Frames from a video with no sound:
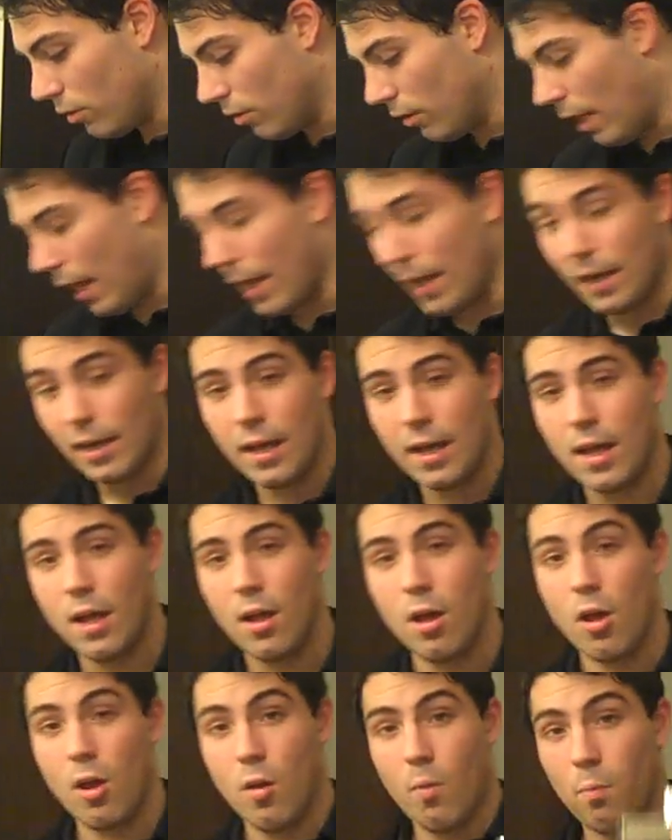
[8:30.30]
like
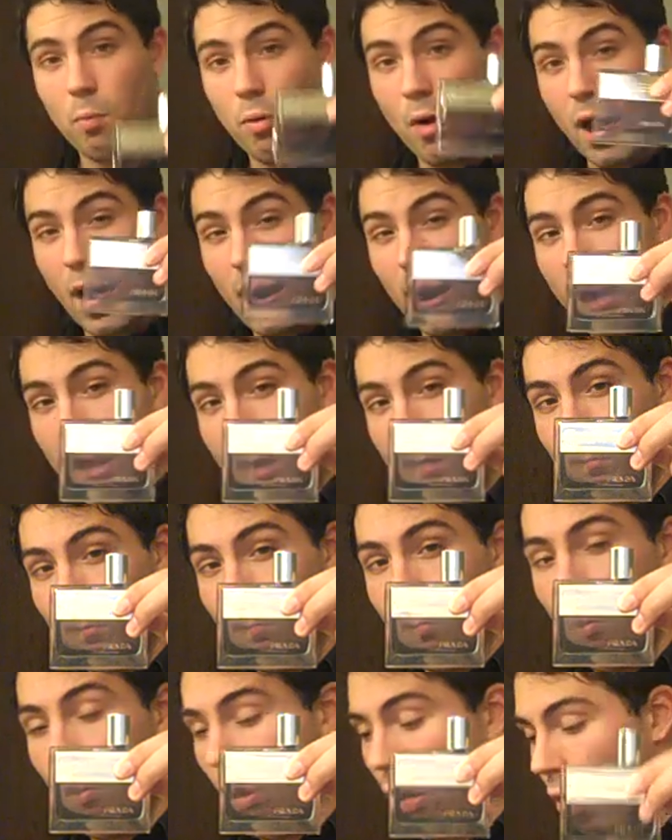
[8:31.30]
Prada Amber
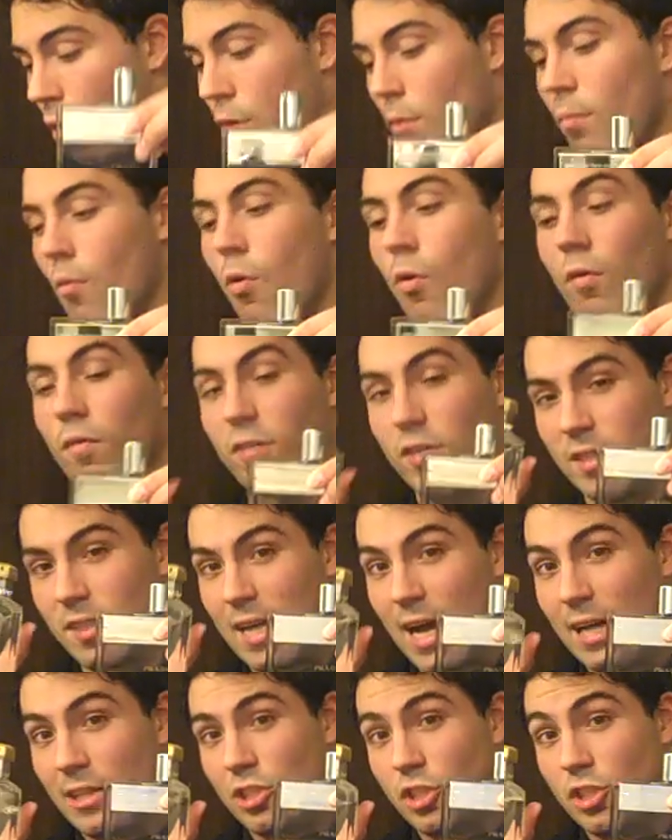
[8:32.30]
Pour Homme or
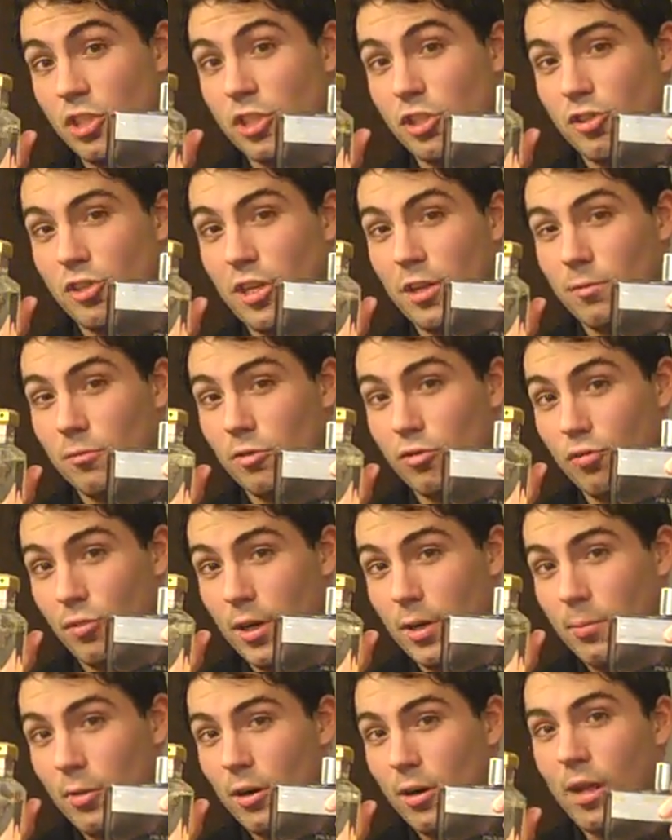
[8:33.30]
Versace's The
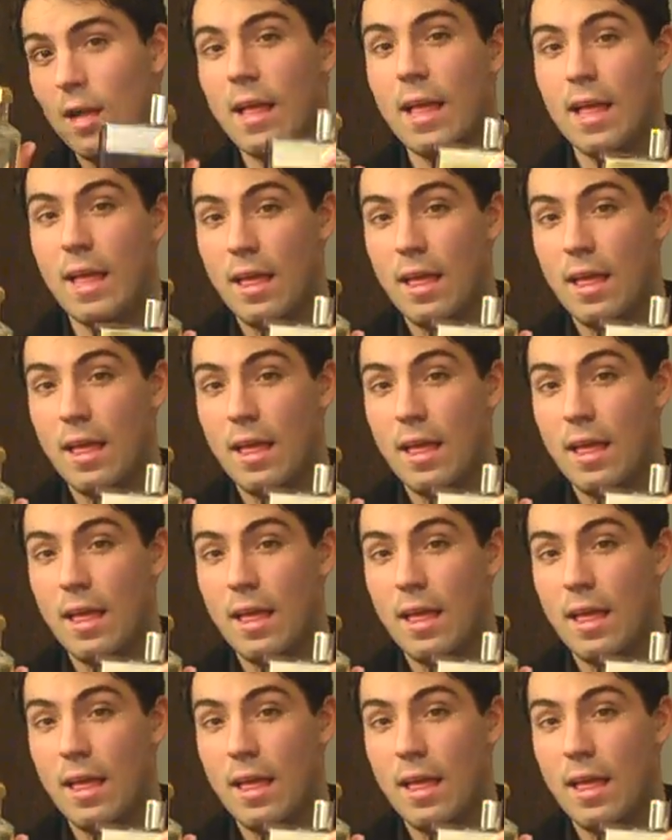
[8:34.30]
Dreamer,